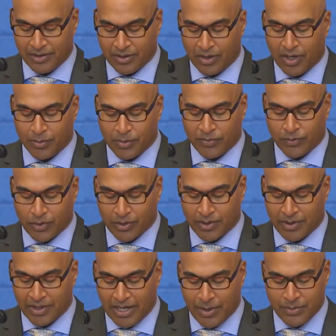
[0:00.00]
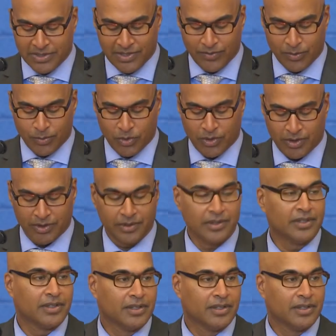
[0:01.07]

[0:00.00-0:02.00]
long before I was even born.